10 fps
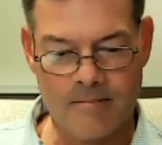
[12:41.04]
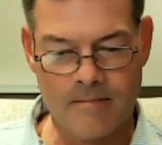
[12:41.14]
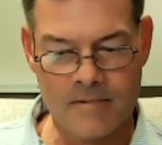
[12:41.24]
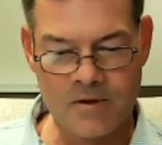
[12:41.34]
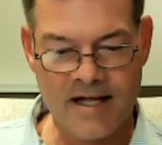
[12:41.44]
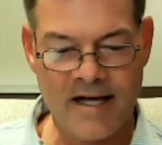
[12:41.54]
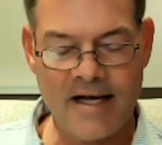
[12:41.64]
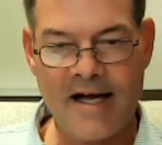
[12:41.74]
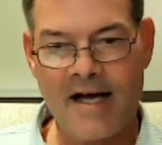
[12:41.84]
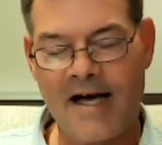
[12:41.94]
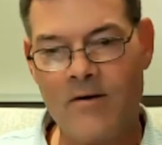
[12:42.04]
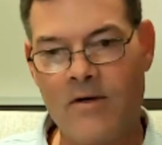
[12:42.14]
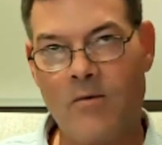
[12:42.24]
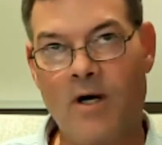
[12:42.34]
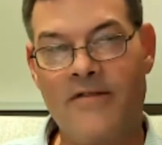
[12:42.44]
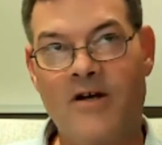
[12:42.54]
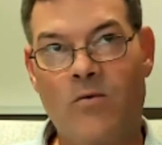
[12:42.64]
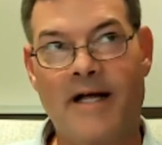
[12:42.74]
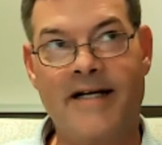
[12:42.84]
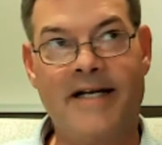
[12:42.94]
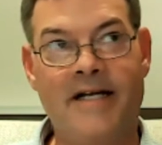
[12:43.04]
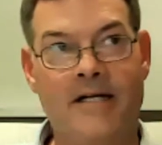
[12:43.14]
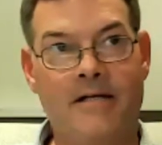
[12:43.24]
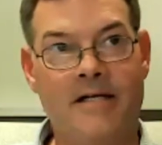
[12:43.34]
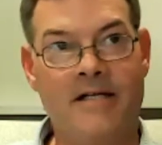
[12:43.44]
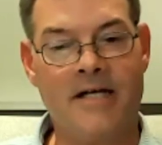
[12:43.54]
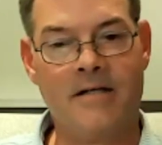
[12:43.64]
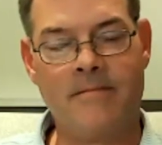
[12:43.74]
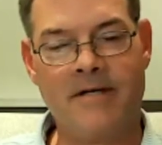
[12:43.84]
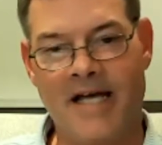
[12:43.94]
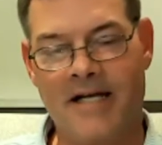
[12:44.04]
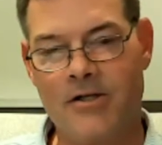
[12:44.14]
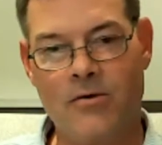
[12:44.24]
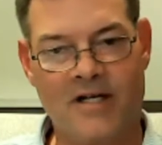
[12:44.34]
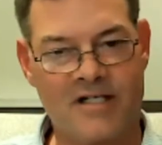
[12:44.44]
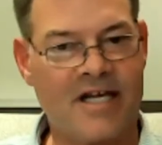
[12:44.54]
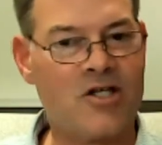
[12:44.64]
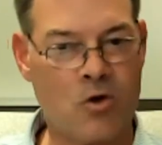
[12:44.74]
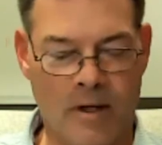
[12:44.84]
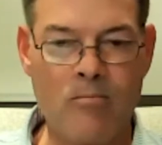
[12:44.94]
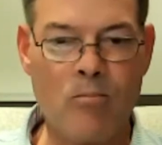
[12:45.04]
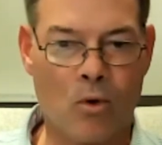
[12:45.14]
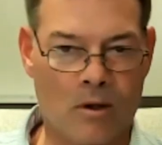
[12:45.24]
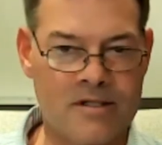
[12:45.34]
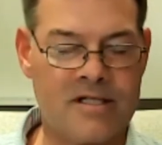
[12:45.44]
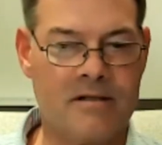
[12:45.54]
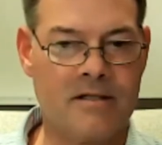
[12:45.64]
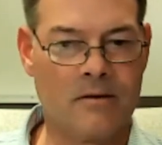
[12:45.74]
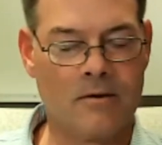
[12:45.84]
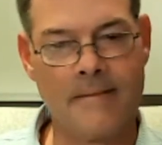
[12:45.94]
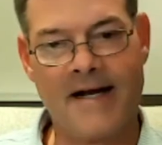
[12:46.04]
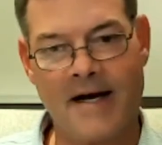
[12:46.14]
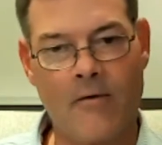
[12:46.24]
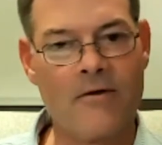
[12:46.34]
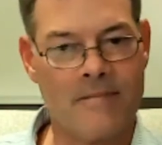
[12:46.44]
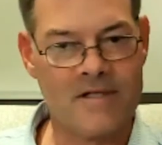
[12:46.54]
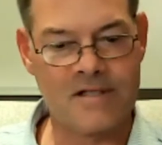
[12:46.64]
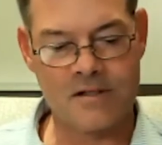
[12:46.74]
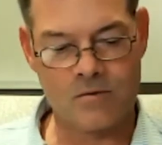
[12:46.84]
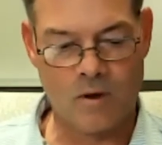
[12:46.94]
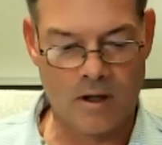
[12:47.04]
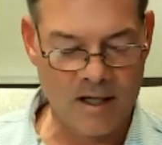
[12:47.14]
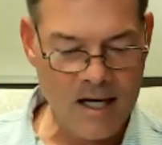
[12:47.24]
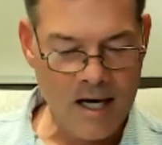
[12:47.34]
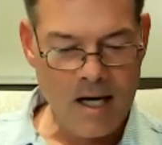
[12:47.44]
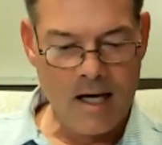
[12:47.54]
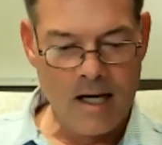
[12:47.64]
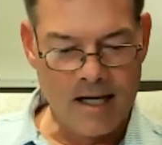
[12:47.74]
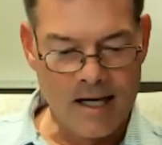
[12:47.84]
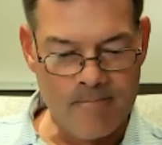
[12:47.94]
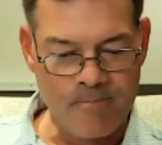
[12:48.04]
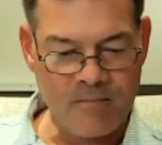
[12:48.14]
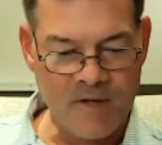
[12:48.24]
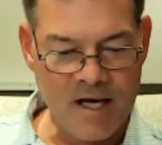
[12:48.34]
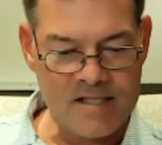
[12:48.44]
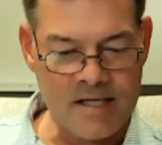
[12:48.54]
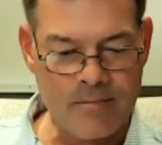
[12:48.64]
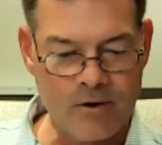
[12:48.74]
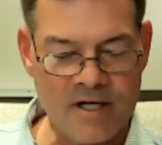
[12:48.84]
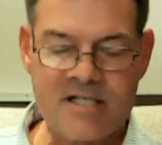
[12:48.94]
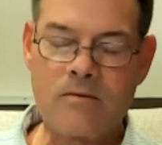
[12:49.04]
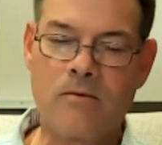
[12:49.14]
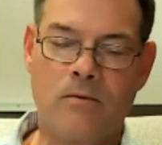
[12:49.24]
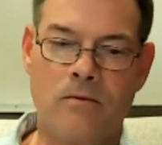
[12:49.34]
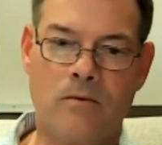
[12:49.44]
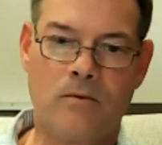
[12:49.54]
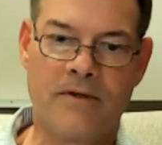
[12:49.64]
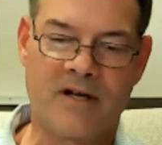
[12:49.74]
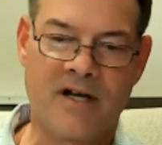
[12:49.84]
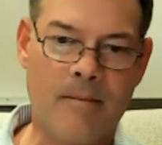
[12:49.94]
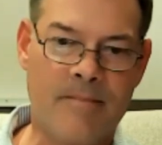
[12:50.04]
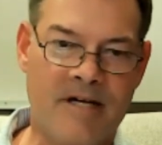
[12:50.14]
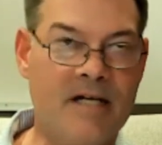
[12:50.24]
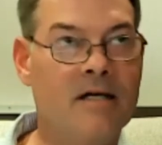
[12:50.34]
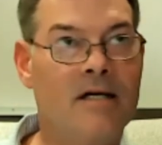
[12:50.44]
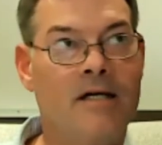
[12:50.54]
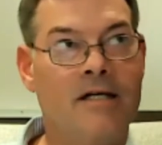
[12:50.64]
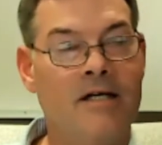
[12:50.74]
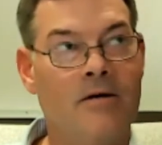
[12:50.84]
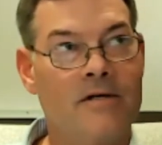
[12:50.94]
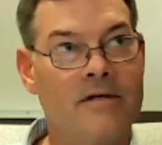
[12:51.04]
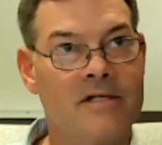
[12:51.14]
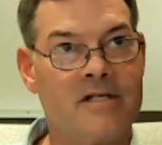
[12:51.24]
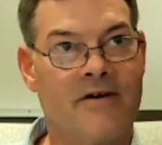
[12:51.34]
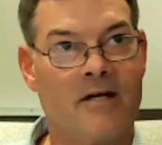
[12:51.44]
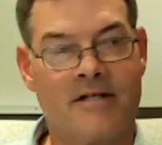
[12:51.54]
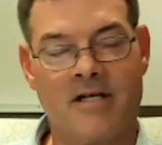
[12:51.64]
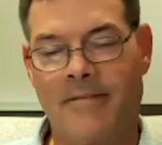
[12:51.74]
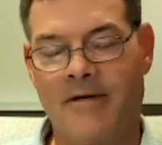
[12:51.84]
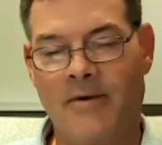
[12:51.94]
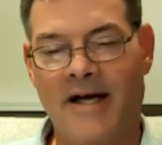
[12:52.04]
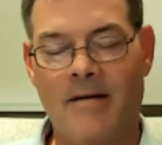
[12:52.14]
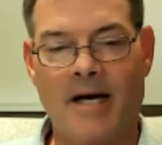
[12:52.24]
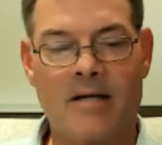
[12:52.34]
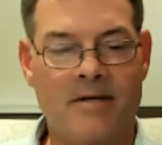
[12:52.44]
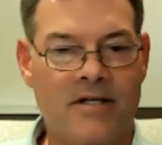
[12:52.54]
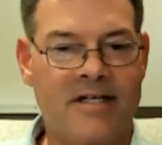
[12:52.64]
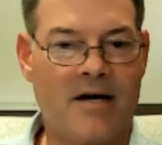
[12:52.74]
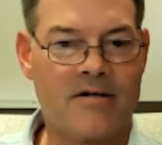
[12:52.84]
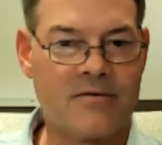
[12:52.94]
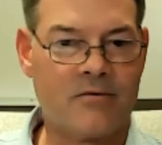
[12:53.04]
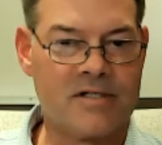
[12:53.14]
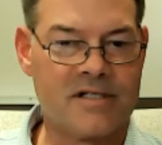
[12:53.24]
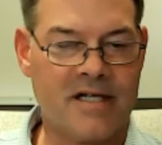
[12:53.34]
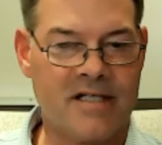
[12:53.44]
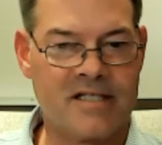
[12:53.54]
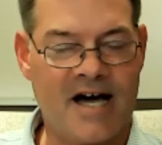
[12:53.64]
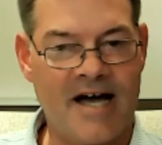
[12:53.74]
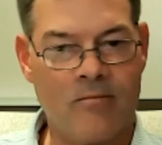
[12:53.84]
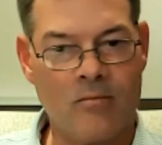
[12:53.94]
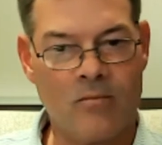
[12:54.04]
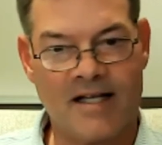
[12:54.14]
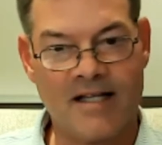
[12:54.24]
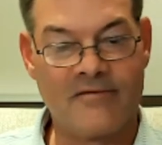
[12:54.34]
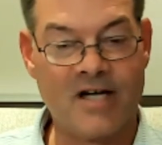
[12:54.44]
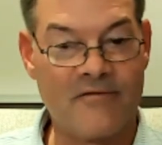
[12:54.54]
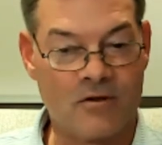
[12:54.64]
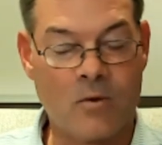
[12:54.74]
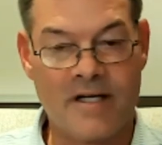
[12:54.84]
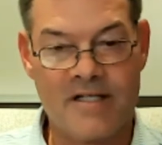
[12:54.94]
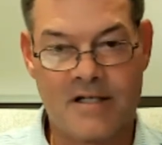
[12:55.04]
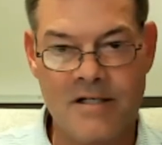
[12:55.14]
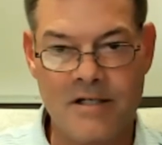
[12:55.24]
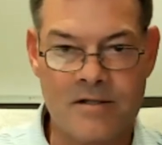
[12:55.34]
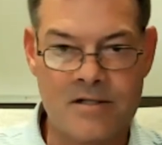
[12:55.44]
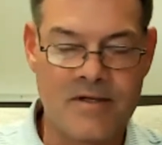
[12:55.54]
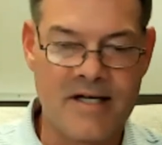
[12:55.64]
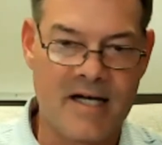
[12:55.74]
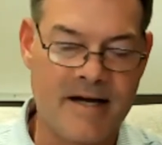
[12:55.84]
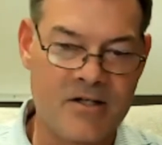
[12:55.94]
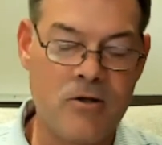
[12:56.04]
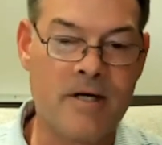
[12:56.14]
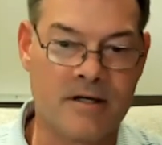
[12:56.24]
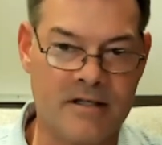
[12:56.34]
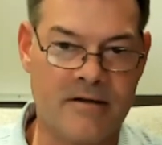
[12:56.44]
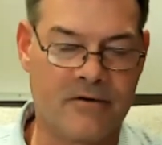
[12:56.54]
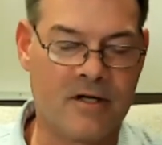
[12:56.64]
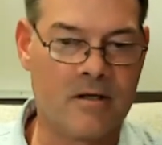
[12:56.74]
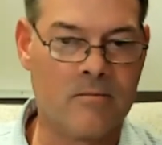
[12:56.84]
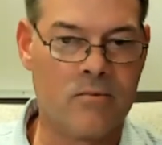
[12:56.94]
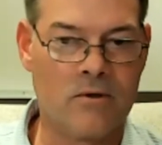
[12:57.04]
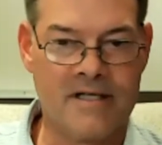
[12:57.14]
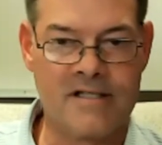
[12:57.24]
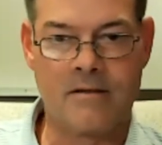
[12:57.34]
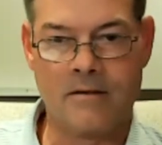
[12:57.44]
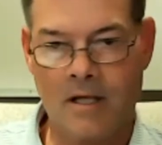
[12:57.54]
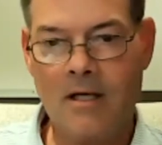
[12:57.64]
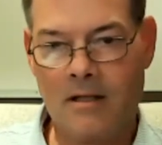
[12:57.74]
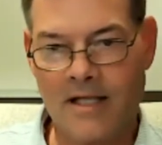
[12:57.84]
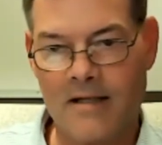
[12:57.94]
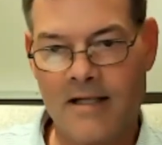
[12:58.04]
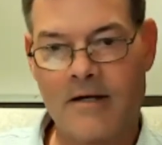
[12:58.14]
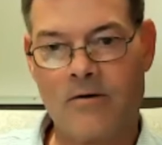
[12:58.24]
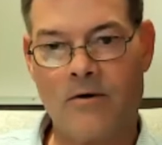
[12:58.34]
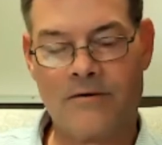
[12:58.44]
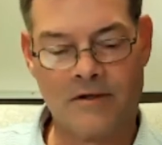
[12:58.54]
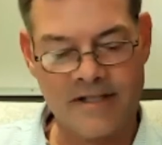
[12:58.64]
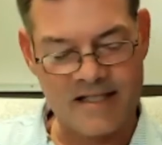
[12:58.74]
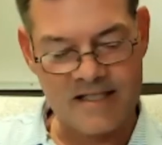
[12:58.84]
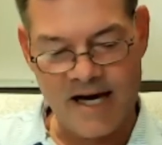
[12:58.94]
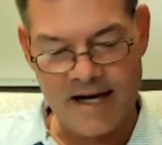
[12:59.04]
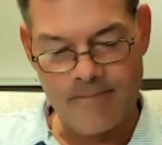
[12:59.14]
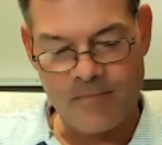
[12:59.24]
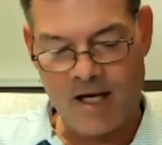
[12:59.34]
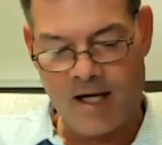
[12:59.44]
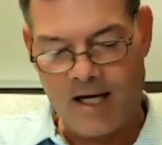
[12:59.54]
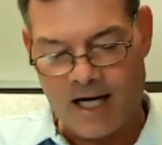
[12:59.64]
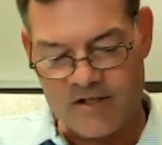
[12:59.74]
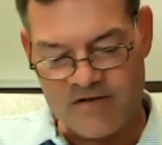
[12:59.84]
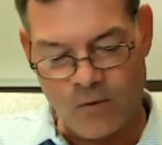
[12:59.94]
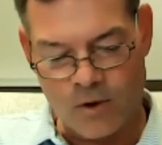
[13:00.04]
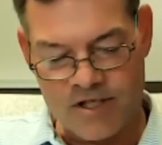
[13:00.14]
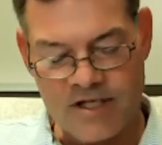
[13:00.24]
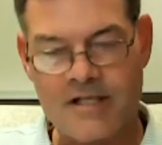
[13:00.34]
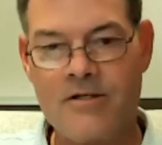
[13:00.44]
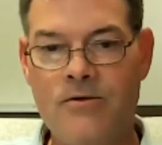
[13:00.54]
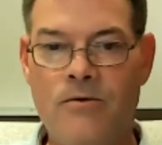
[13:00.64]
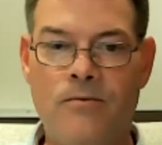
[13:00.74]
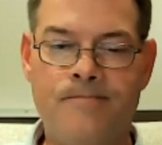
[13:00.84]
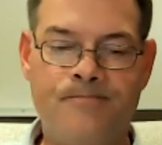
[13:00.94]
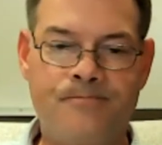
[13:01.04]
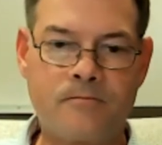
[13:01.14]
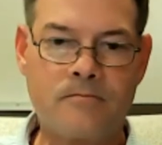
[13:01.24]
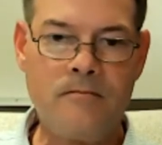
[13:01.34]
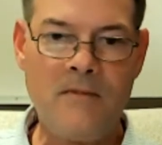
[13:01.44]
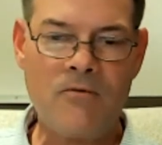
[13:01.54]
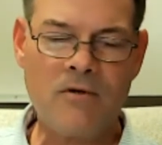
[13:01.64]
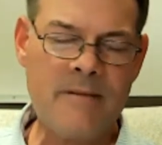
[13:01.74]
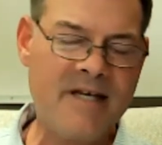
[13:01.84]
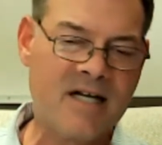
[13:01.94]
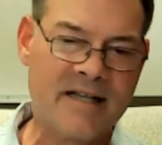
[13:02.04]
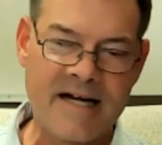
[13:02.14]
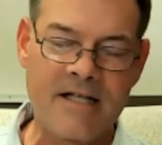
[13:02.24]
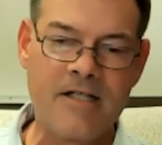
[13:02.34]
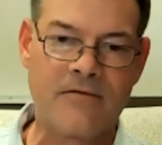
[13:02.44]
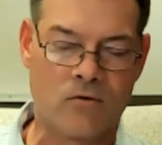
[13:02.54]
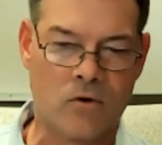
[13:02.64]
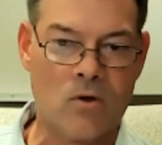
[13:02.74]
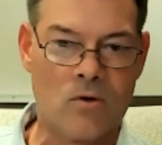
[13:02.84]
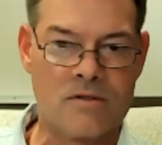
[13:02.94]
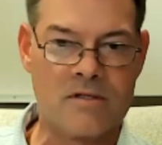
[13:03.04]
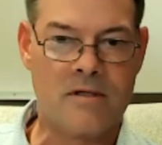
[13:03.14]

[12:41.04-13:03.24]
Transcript: sort of had, I think, what I needed, and then began to do things like join boards and learn about how other businesses work. As I progressed with the company, this development company, we had about $1 billion in real estate at the time. When I left after 26 years, we had about $2 billion and 300 employees. So a lot of growth during that time. I was fortunate to really be in a lot of different roles.